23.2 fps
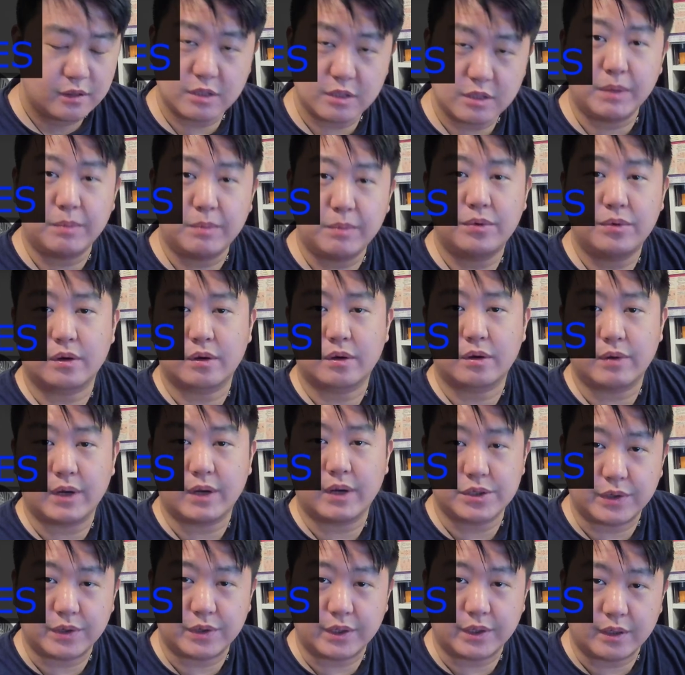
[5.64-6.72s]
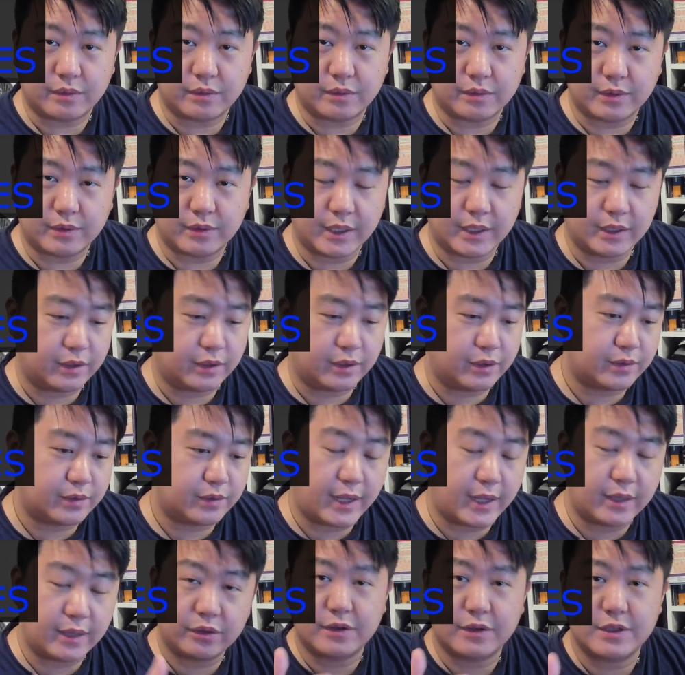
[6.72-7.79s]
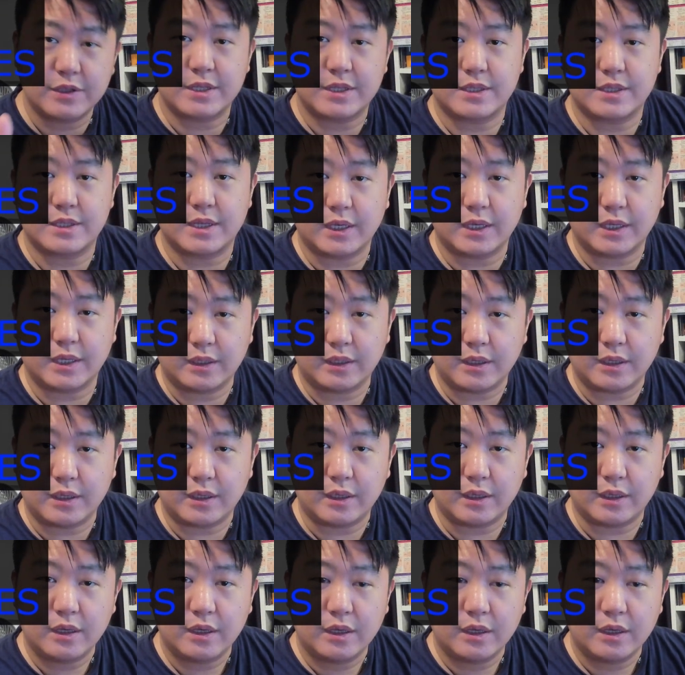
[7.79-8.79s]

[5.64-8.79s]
people are graduating, right? You're entered the society,